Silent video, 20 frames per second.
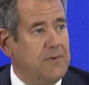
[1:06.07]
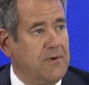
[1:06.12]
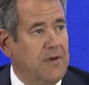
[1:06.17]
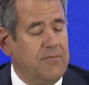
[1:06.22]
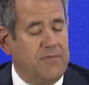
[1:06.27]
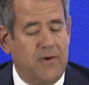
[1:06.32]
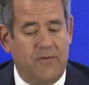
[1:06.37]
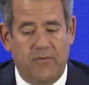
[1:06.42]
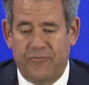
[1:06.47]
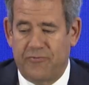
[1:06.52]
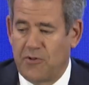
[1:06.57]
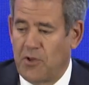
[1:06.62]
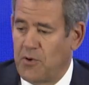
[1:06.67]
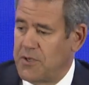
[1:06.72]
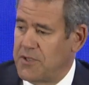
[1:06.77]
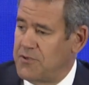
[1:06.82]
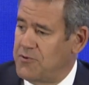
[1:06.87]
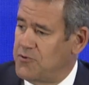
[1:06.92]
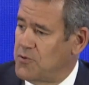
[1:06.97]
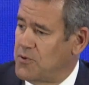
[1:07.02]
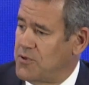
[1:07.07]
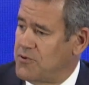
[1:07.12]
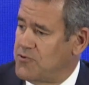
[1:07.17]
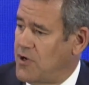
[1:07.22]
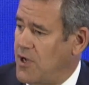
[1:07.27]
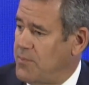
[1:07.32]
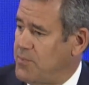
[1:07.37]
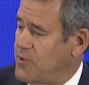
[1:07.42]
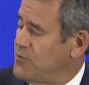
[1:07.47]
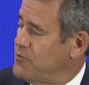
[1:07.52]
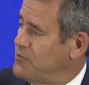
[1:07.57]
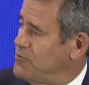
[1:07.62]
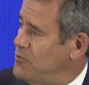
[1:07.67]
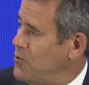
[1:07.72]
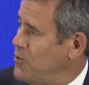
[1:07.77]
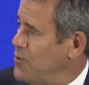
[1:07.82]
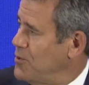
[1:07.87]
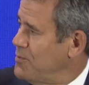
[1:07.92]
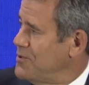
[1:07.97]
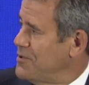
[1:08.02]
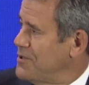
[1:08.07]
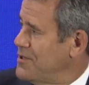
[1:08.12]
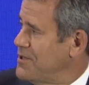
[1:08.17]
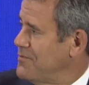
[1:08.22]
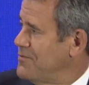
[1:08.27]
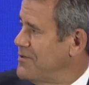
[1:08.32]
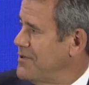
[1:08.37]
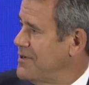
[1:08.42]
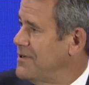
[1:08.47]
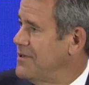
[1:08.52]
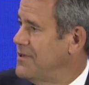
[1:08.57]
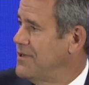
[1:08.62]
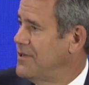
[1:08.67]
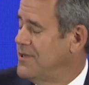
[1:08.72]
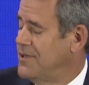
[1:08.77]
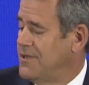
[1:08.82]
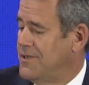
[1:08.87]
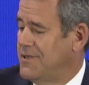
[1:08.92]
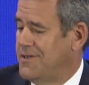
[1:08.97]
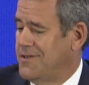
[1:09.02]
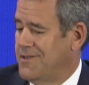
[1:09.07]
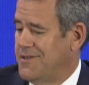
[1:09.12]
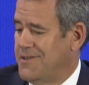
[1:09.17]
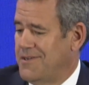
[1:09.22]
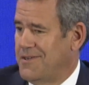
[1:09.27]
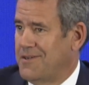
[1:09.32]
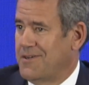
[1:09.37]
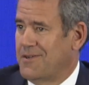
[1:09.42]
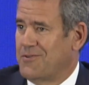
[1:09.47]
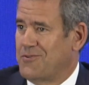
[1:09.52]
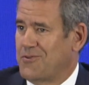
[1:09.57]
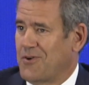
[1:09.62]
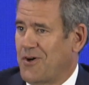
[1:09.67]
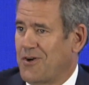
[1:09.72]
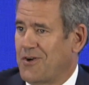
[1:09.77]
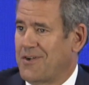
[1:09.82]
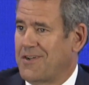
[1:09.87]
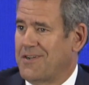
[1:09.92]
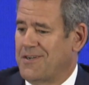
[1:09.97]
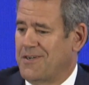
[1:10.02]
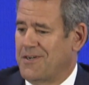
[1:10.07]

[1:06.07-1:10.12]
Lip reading: I've ever flown into a tropical storm to give a talk.